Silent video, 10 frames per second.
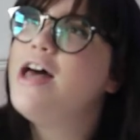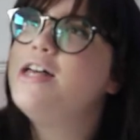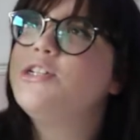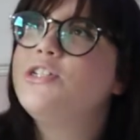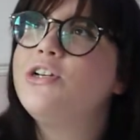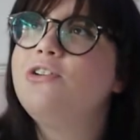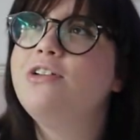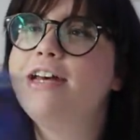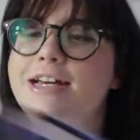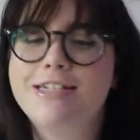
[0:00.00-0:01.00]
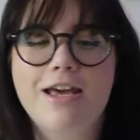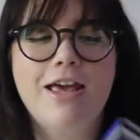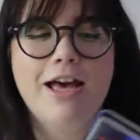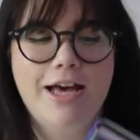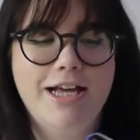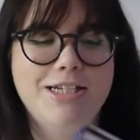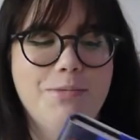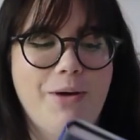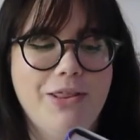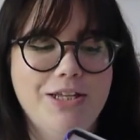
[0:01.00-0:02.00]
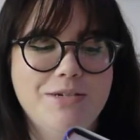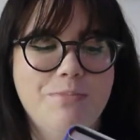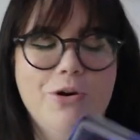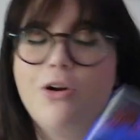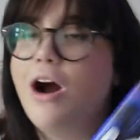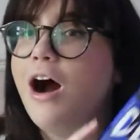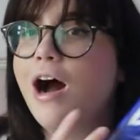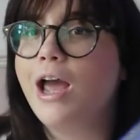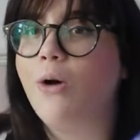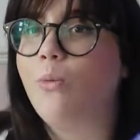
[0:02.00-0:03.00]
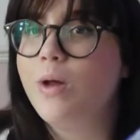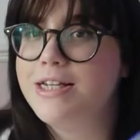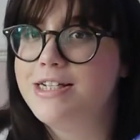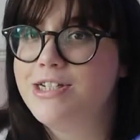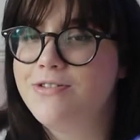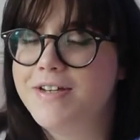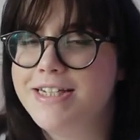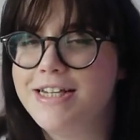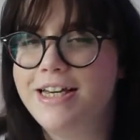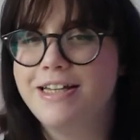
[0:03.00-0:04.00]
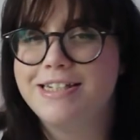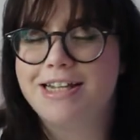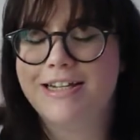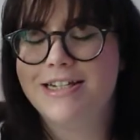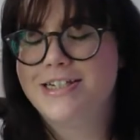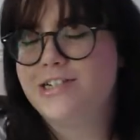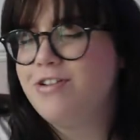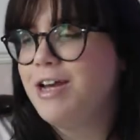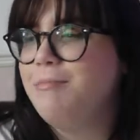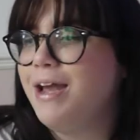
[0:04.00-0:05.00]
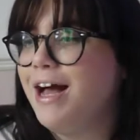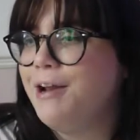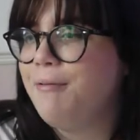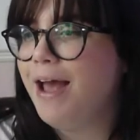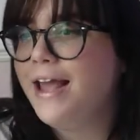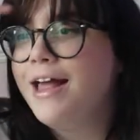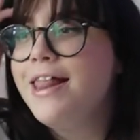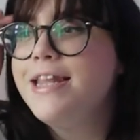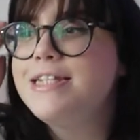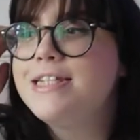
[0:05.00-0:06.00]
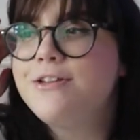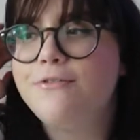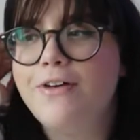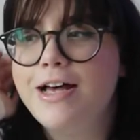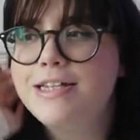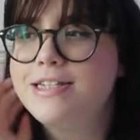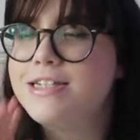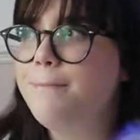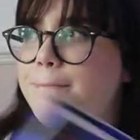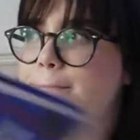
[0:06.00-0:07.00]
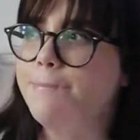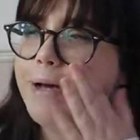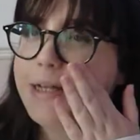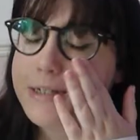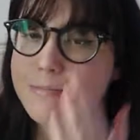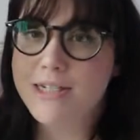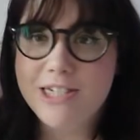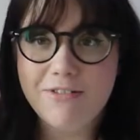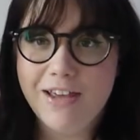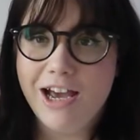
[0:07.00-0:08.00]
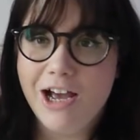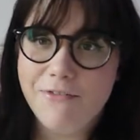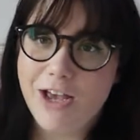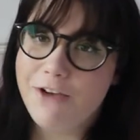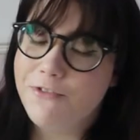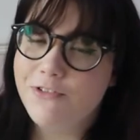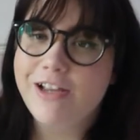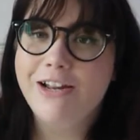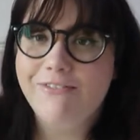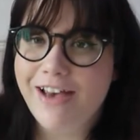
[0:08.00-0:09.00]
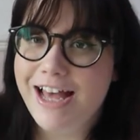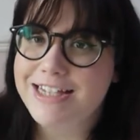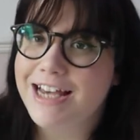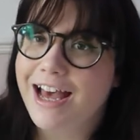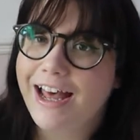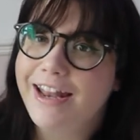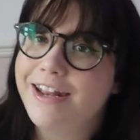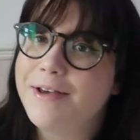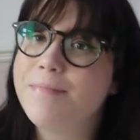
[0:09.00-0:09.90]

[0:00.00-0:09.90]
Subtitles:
As soon as I heard about this book, I wanted to read it. It sounded straight in my alleyway. This is the first murder mystery I've ever really read, and